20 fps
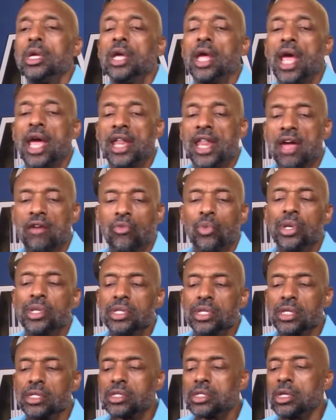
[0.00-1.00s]
and have
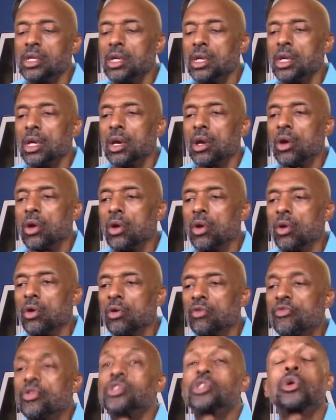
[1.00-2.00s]
witnessed her
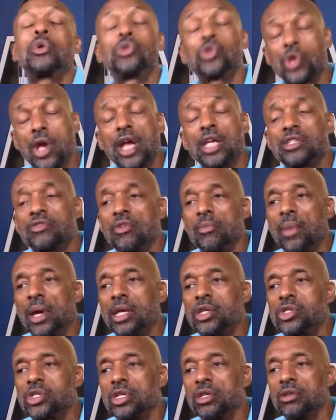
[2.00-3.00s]
physical
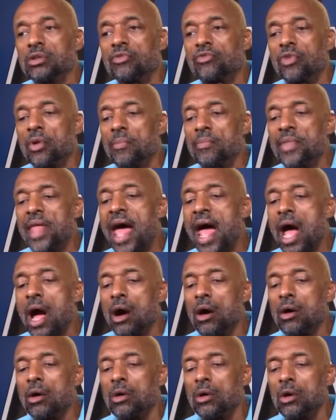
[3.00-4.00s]
transformation from
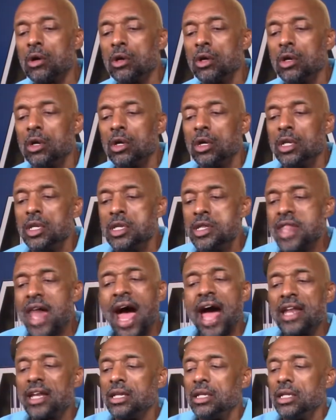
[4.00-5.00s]
now
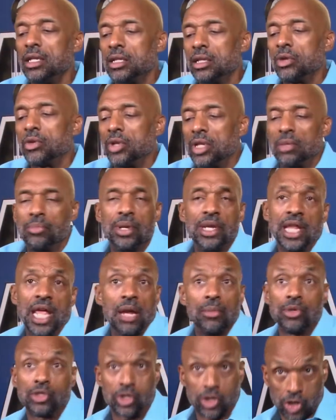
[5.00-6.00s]
not literally being
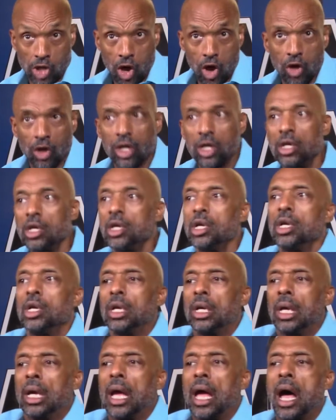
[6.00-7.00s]
able to talk,
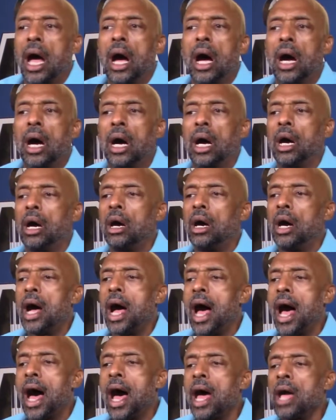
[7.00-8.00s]

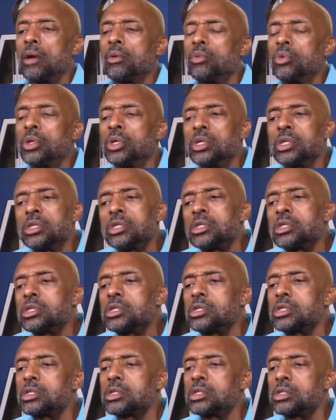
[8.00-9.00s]
I
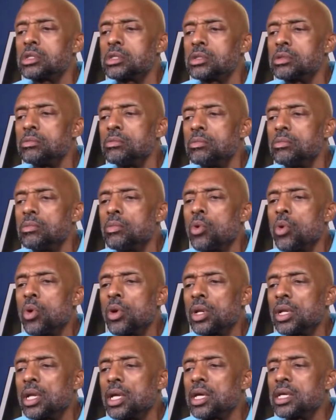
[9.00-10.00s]
was more or
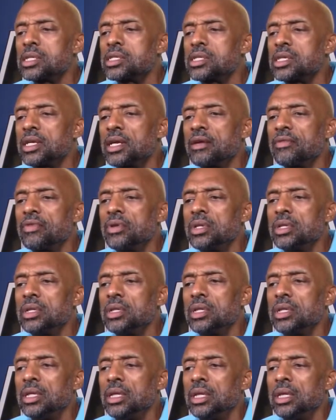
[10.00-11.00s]
less
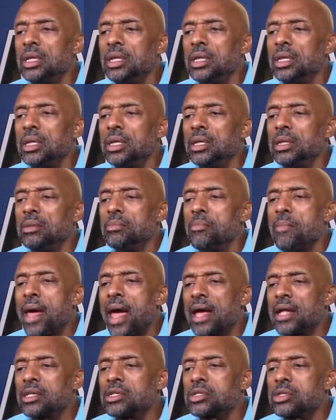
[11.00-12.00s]
given the
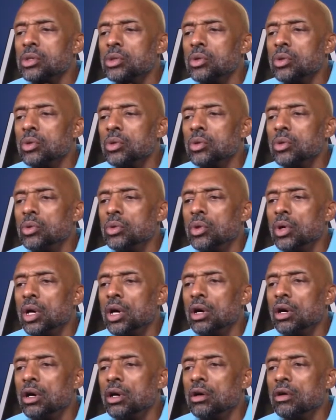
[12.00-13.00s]
mantle
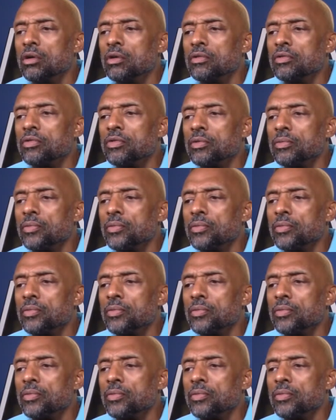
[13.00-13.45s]
of